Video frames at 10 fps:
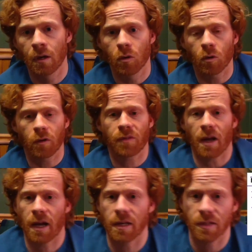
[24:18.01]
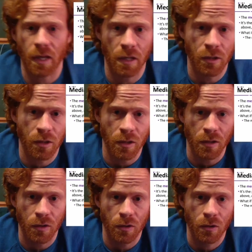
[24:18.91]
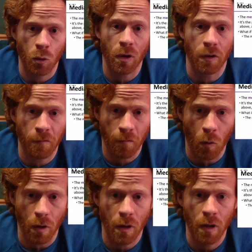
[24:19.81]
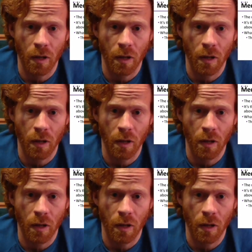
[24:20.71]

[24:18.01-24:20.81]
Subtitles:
or if the highest age is 24.